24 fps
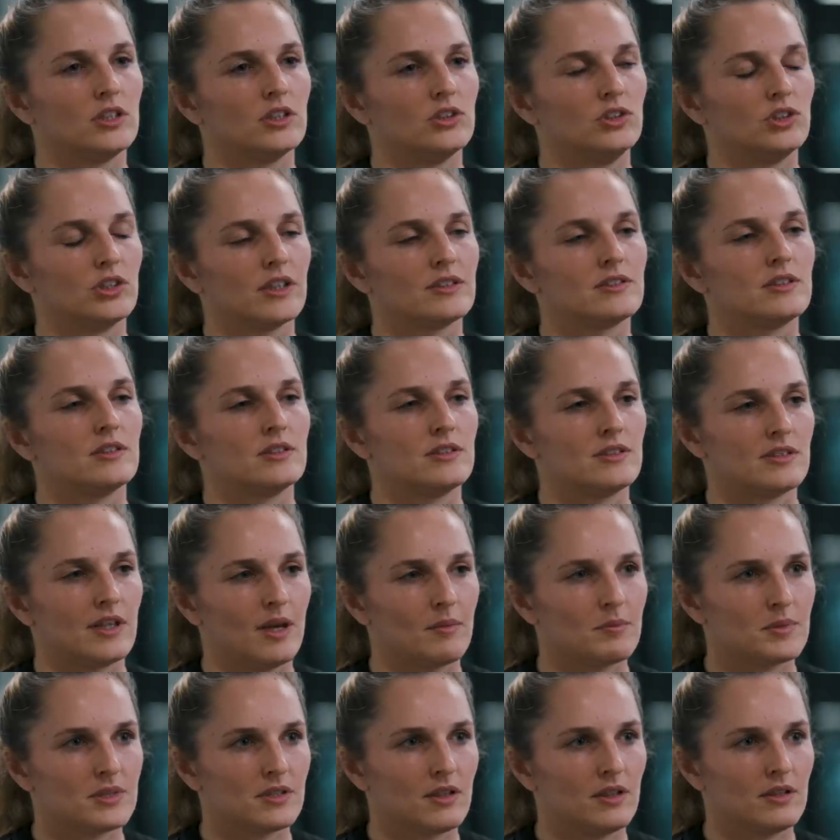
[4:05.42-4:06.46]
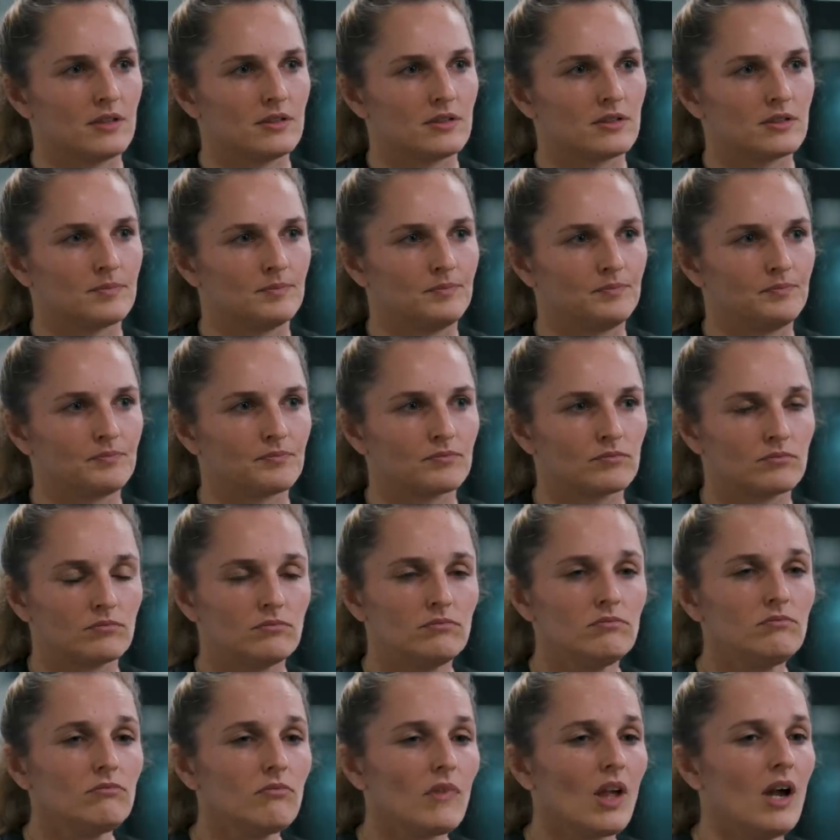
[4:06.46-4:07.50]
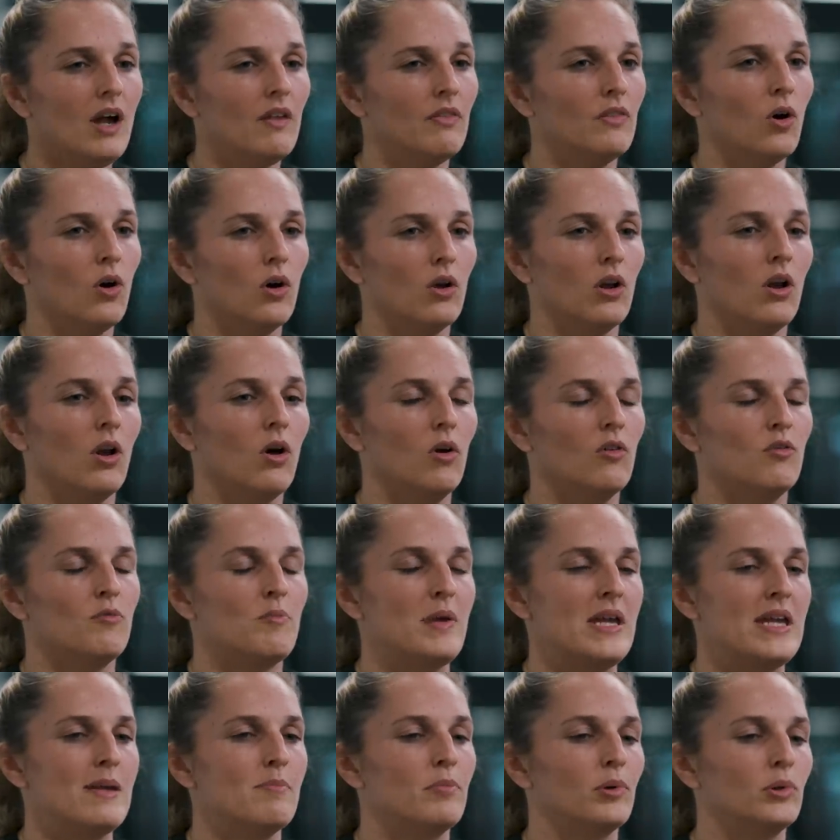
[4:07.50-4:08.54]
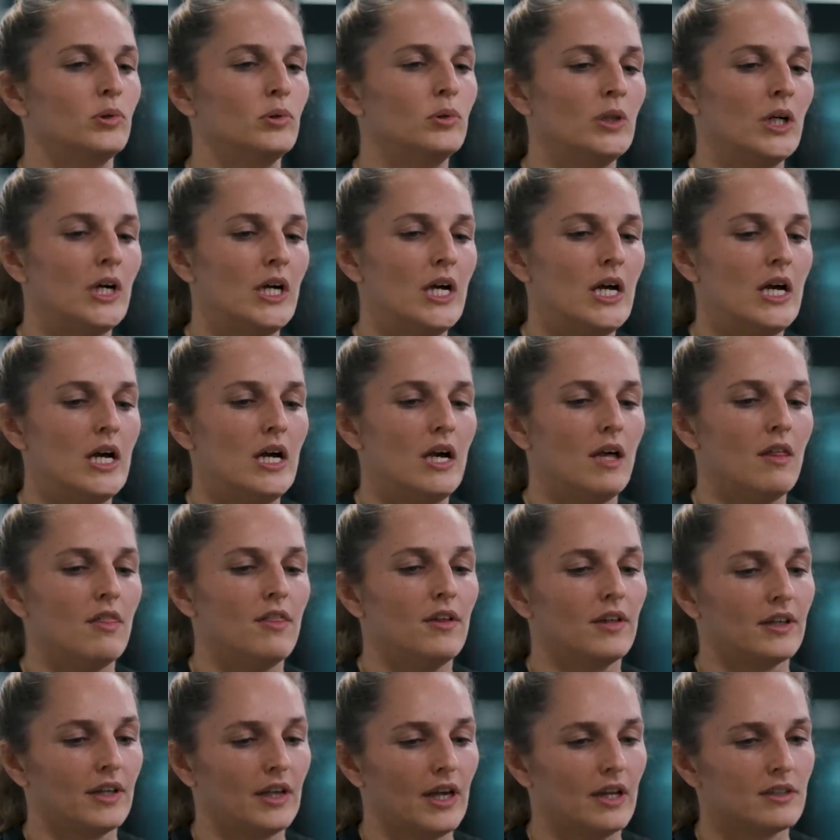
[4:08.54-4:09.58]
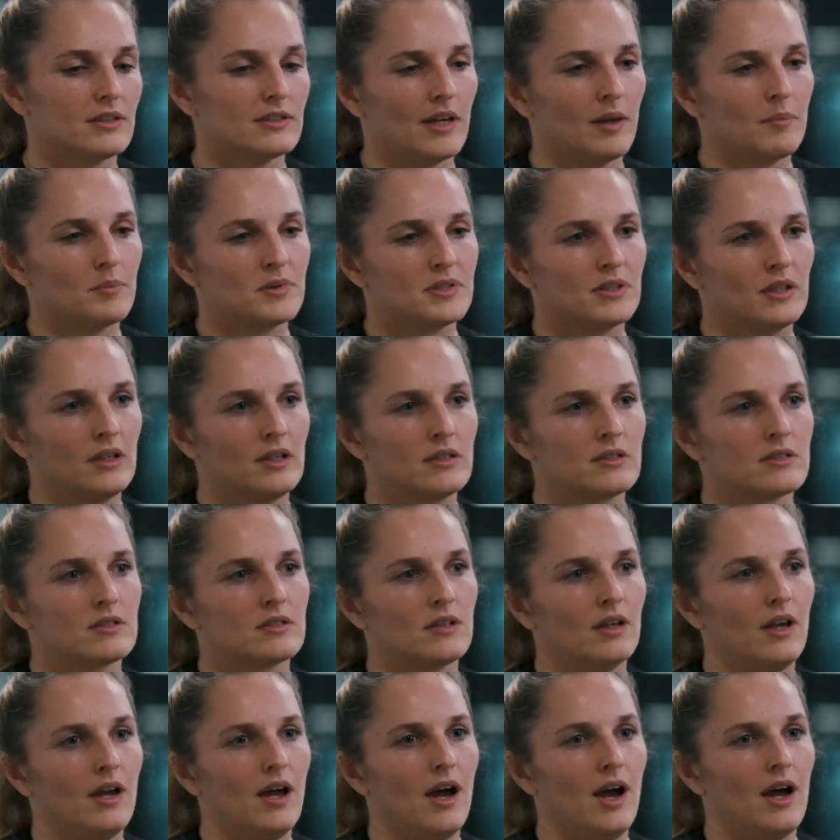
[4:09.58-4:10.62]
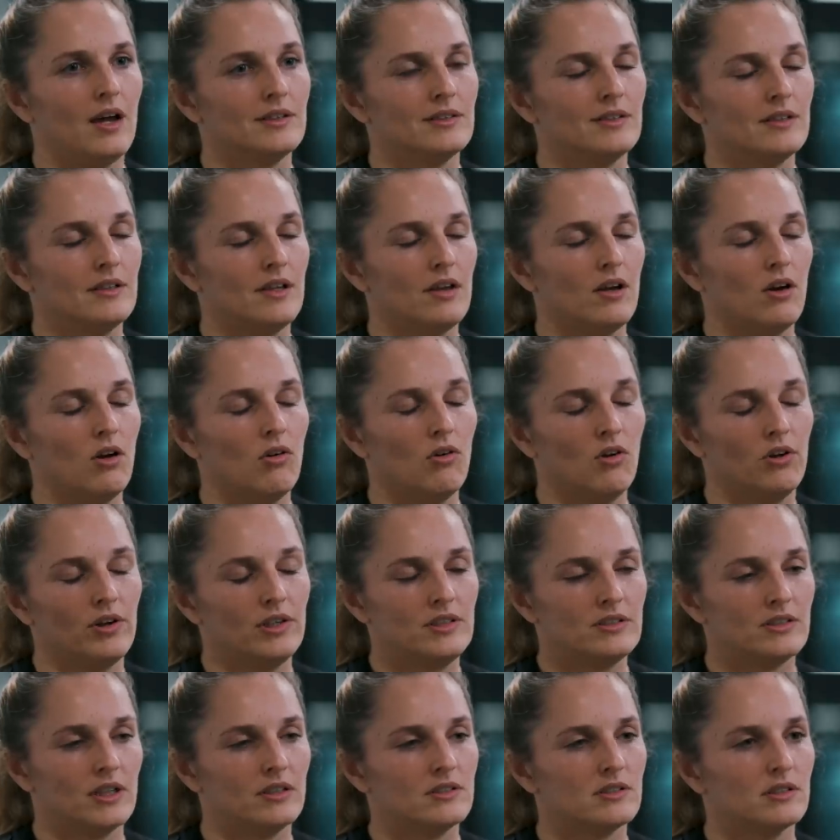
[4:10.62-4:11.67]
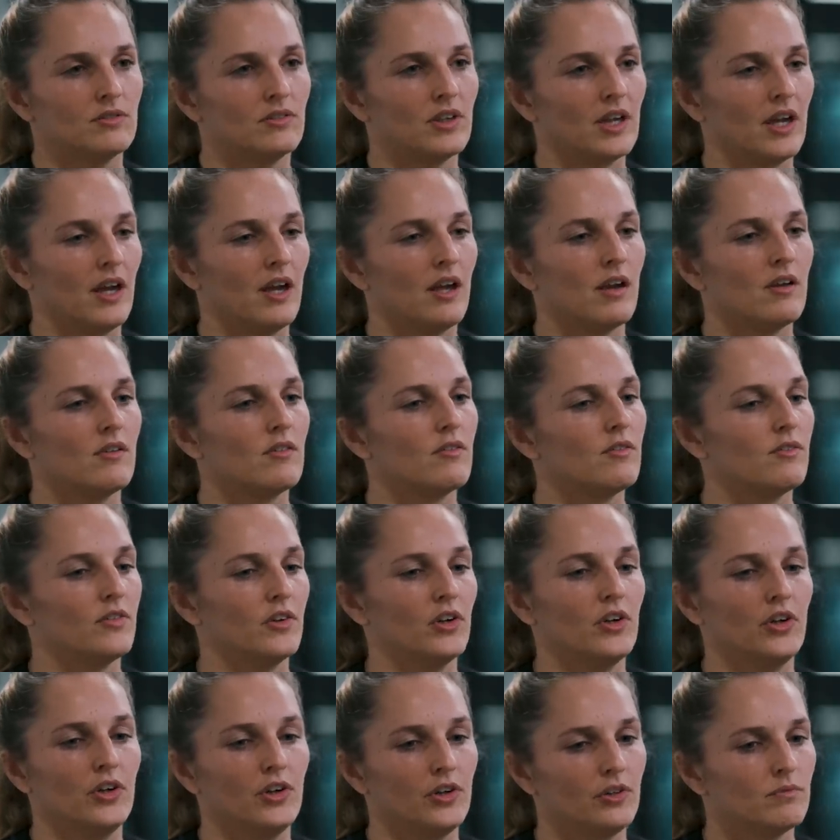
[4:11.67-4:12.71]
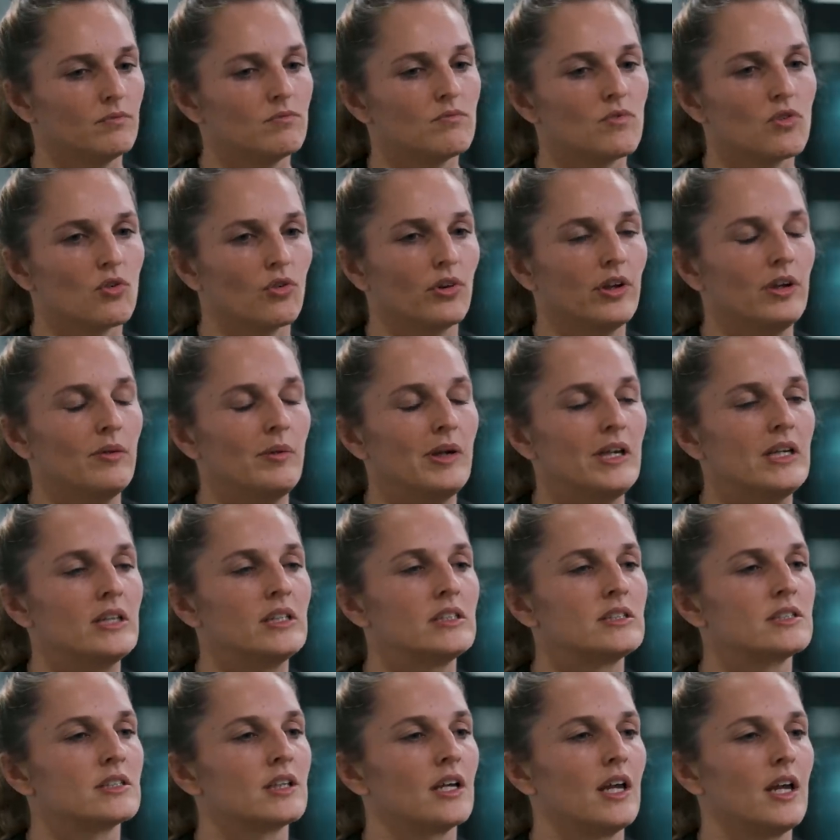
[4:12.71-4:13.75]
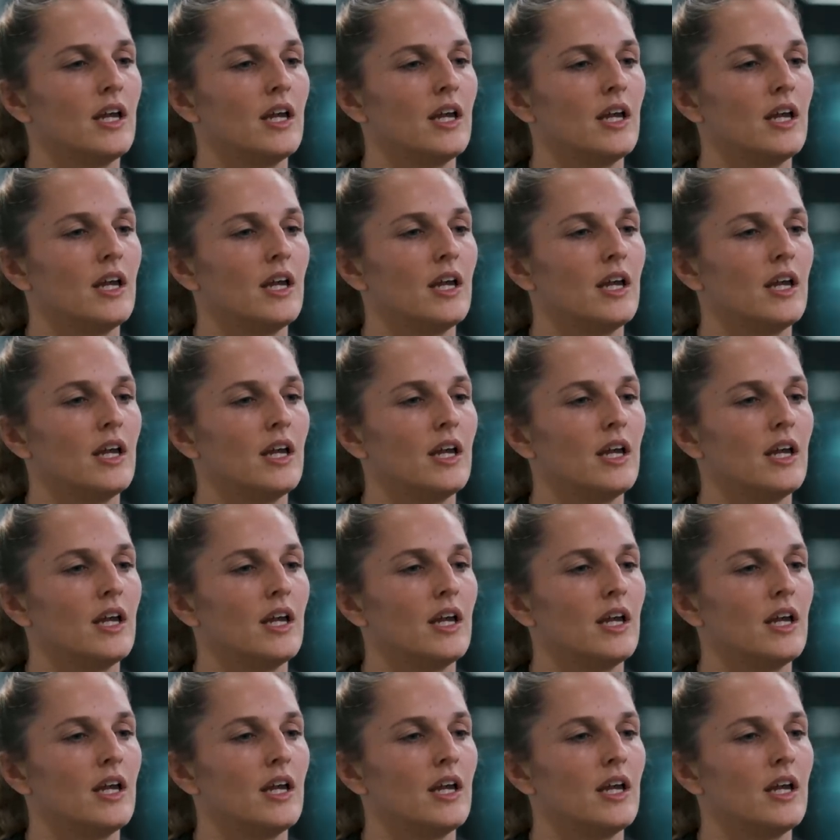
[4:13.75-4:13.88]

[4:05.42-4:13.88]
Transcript: contracted sepsis. And not a lot of people that get sepsis and are on intensive care for 3 weeks